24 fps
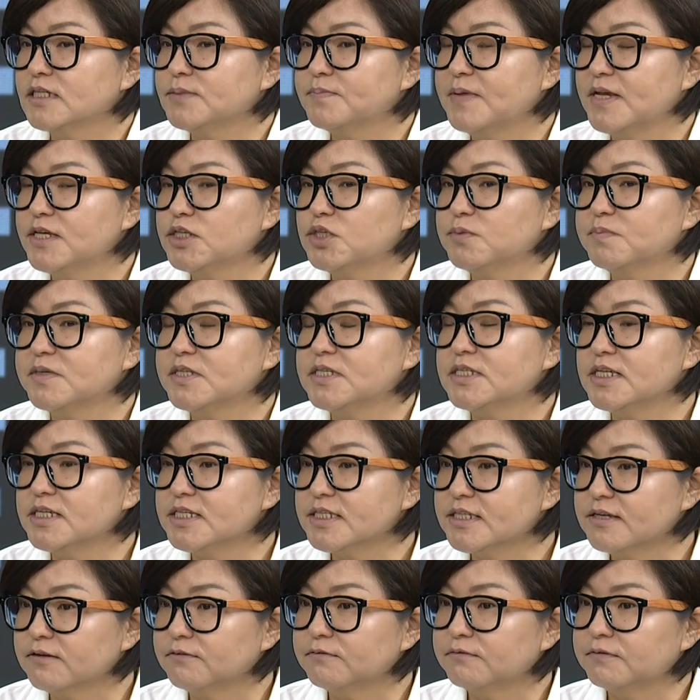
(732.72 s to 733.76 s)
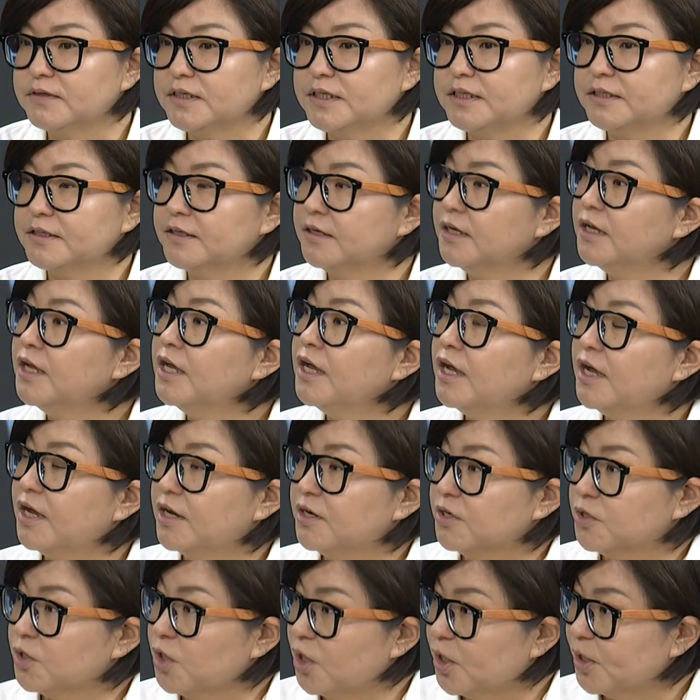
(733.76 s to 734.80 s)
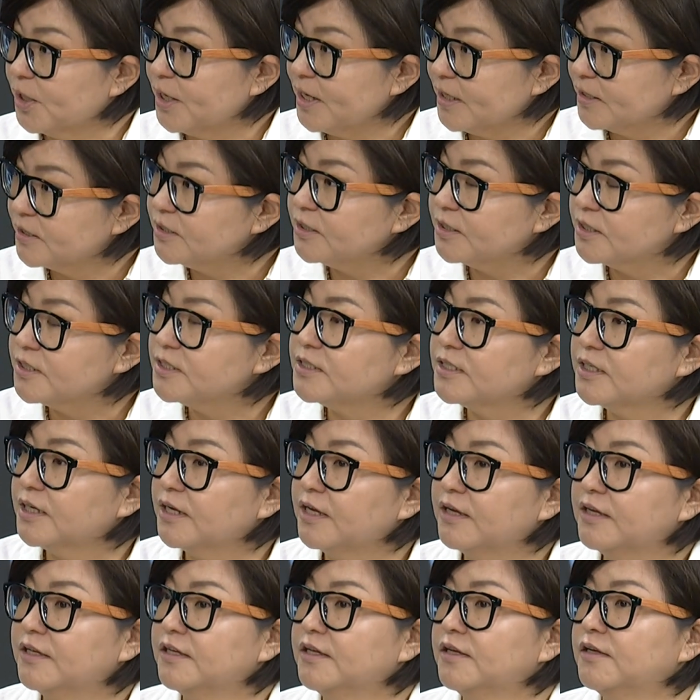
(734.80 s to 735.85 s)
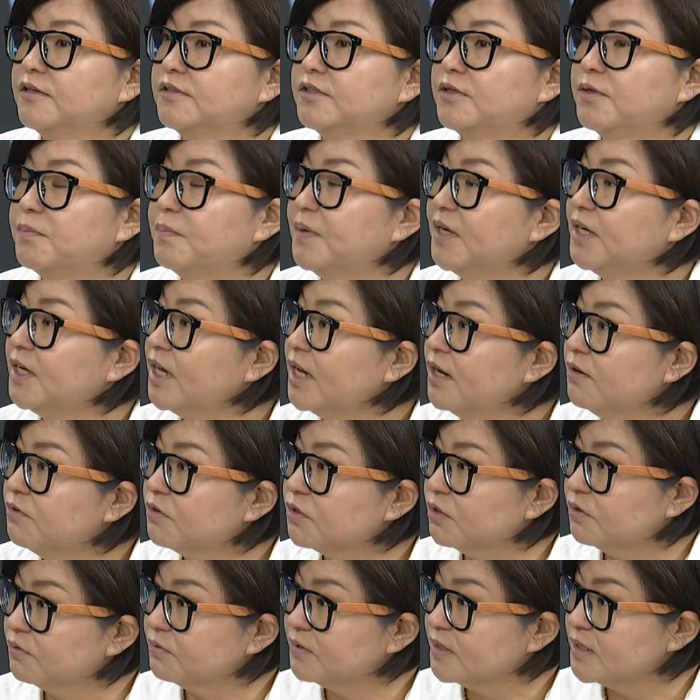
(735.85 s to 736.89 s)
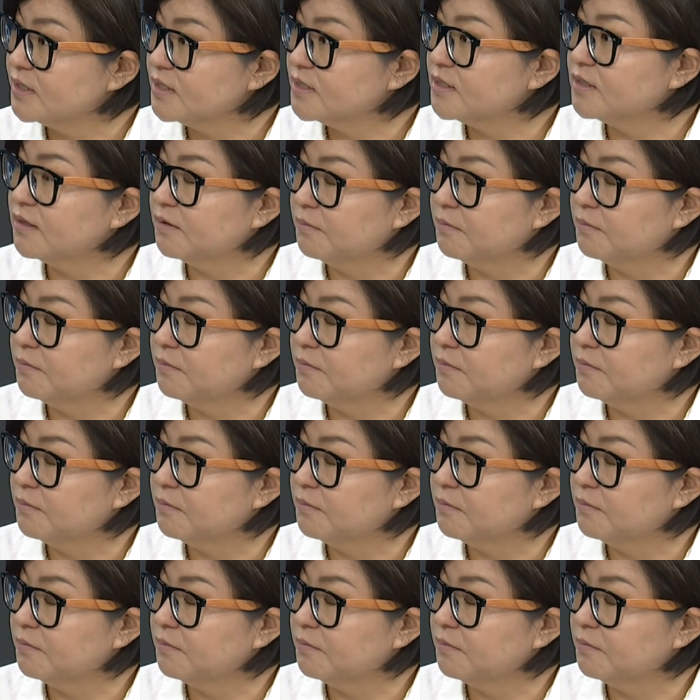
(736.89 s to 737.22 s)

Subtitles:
management system will correct this the behavior of this